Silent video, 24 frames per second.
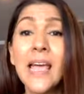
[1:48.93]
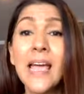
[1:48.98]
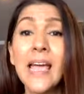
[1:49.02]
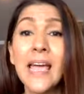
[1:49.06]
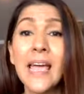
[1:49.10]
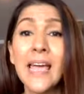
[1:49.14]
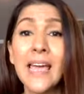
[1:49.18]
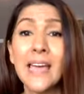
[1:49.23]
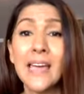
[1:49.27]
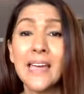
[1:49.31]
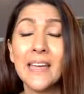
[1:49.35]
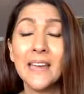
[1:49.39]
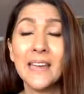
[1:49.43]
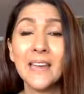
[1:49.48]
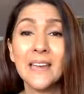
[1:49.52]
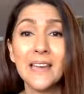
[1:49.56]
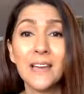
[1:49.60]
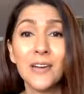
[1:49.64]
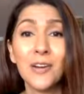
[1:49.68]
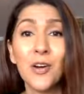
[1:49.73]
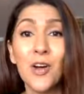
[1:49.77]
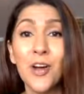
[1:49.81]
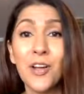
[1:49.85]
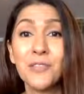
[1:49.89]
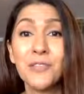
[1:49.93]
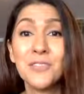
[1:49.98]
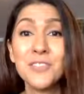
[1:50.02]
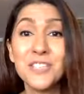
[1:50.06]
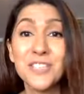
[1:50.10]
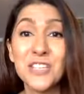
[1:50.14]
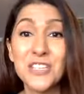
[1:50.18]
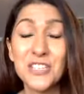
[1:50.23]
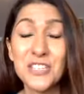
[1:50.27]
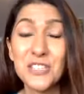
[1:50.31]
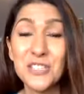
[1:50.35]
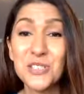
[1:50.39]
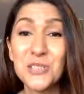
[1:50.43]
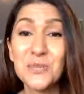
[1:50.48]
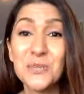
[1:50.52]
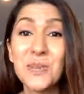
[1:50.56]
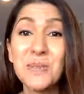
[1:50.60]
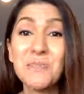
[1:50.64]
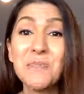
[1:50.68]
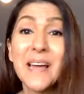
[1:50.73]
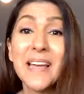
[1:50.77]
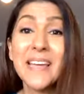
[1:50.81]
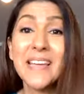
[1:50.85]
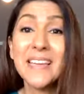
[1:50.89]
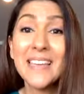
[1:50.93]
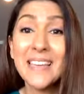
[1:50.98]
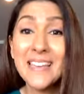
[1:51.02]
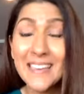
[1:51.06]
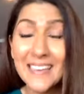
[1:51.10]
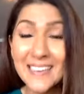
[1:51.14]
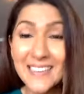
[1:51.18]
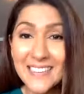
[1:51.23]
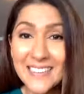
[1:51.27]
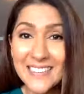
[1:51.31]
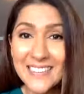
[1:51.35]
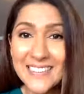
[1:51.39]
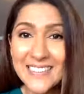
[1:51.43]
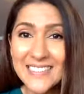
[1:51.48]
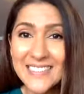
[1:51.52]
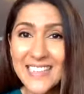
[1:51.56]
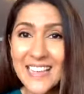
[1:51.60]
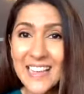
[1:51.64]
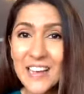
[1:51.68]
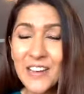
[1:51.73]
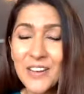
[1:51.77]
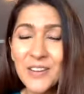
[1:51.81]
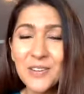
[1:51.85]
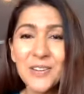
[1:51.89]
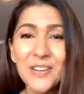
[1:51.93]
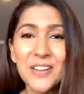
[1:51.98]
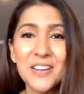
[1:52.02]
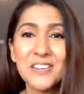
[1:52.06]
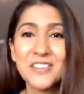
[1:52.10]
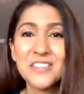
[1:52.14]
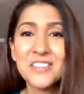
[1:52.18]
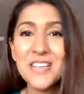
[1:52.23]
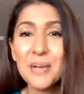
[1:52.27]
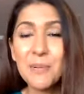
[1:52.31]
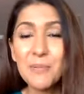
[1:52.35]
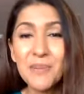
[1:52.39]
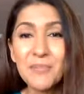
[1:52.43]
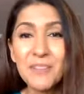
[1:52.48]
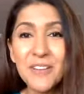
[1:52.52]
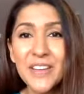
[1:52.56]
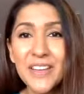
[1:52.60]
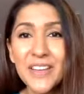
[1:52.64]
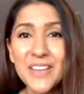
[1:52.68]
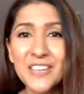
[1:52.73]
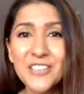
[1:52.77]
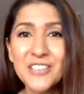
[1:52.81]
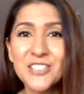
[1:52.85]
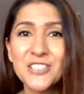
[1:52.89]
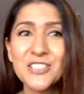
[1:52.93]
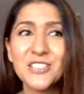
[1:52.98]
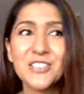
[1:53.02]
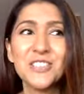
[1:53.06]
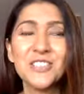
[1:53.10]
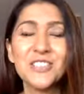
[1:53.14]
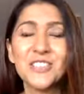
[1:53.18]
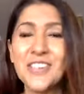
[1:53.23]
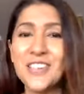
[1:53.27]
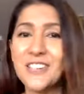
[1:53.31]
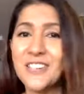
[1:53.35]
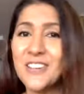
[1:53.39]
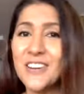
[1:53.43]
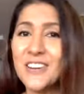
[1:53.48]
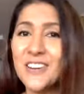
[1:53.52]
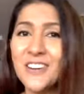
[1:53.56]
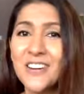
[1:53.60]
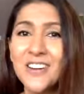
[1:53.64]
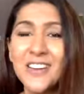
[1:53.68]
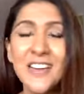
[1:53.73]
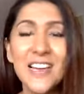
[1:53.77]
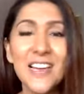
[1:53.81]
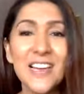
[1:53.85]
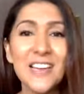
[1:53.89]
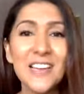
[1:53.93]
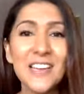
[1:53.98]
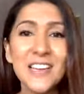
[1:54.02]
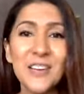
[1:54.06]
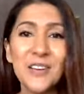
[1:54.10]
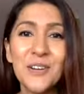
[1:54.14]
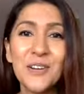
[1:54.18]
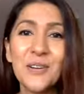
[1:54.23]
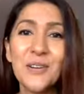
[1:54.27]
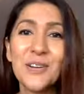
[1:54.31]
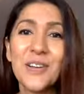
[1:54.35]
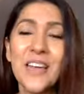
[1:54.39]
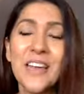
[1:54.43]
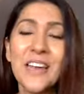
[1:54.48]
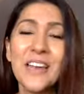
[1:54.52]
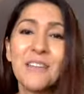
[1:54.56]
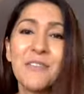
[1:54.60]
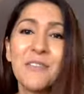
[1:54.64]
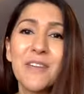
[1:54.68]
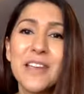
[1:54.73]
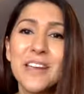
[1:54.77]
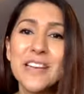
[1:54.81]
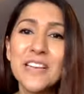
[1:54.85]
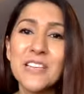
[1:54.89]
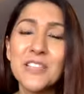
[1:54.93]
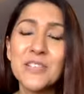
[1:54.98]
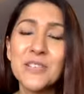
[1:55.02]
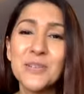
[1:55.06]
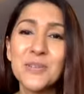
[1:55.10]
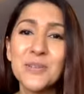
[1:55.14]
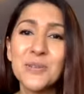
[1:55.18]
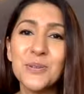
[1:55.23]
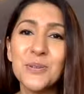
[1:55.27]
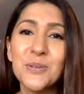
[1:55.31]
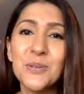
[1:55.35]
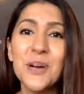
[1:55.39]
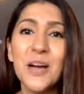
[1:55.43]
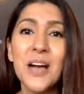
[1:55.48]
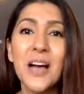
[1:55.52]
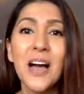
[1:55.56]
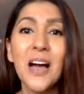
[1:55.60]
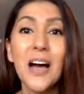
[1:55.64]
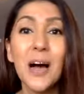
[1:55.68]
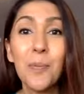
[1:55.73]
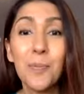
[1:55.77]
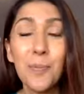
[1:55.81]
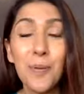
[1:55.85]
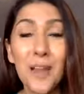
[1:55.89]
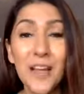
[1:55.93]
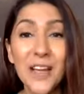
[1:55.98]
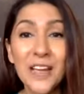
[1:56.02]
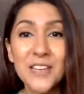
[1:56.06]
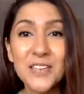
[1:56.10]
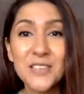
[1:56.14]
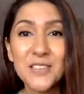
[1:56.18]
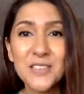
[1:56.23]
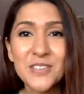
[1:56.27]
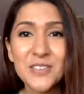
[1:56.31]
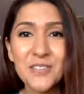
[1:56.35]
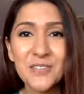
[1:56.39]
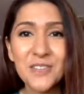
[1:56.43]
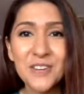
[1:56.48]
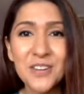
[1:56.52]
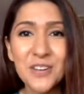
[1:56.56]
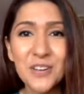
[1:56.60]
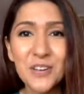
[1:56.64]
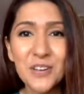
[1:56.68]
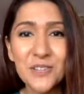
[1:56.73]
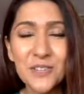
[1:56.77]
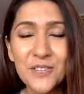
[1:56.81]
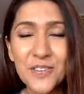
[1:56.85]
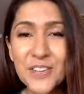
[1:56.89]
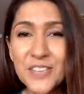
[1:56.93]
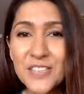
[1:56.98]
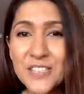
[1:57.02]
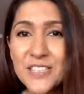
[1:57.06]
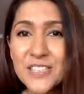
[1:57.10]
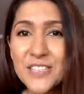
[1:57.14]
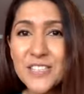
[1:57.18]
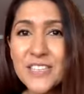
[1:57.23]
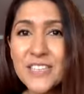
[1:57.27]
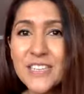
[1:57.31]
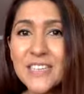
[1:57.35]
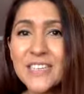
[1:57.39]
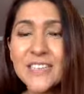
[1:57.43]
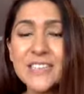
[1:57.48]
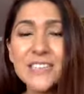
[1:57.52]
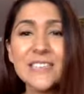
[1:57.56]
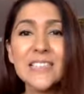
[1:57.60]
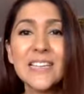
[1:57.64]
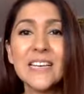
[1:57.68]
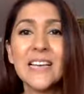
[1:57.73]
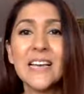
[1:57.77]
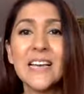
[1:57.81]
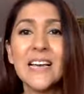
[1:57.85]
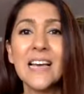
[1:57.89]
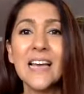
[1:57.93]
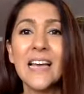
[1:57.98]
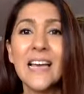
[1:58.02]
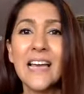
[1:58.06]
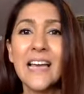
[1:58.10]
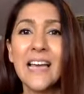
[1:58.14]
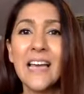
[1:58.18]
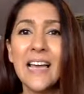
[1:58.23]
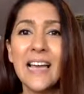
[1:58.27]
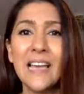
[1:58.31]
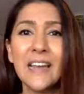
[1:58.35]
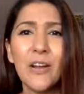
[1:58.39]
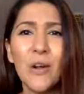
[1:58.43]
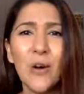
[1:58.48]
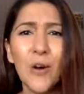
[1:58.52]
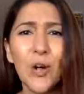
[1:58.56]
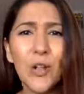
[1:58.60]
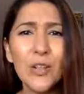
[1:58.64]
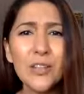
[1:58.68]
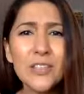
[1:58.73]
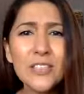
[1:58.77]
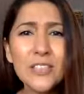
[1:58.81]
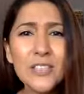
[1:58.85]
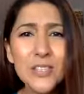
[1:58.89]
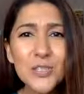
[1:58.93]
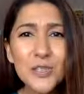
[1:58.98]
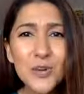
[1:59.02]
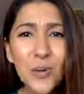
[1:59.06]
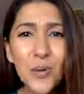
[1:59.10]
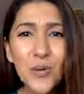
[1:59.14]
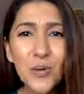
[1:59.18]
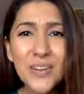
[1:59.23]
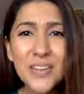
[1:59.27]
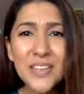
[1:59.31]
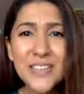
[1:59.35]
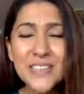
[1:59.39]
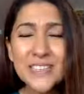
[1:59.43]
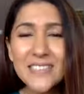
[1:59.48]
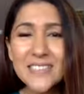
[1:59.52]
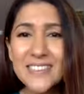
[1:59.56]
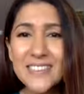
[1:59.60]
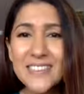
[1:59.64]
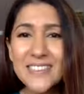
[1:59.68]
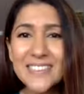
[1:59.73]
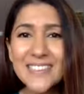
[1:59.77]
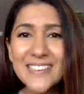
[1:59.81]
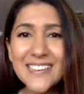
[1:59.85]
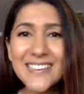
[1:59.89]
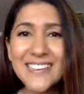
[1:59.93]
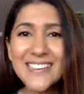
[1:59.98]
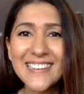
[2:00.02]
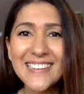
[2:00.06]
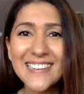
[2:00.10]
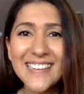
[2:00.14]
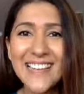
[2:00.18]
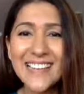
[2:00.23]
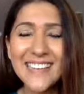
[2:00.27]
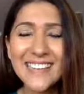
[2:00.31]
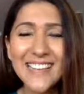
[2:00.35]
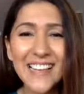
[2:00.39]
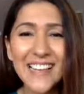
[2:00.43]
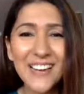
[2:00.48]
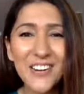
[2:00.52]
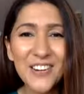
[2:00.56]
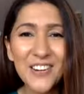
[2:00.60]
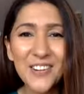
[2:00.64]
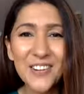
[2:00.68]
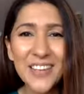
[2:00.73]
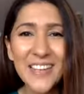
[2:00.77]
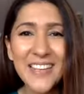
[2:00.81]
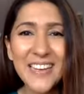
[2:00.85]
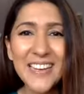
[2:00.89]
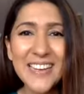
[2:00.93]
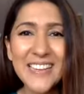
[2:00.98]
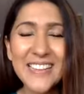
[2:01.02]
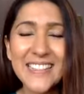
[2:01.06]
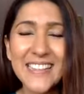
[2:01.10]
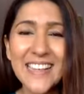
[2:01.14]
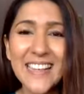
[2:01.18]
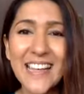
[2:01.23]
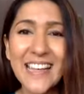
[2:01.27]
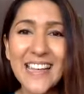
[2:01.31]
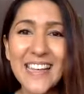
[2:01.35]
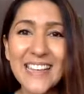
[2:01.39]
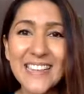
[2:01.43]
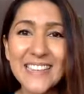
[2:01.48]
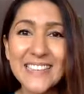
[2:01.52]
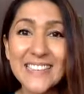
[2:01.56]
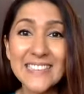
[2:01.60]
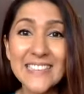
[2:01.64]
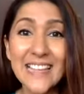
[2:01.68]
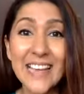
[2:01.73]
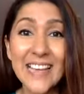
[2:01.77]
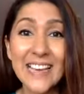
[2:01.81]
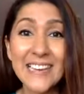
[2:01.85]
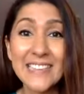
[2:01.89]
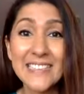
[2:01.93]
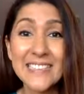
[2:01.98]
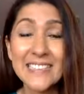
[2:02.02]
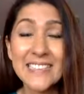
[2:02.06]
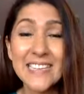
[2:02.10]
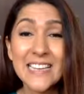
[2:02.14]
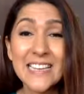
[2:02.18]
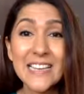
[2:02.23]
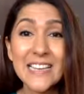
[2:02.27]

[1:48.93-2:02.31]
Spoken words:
And conversations with my kids, they are on their summer vacations and they're, you know, getting ready to apply to different universities, and all the stories that they're creating in their heads, that is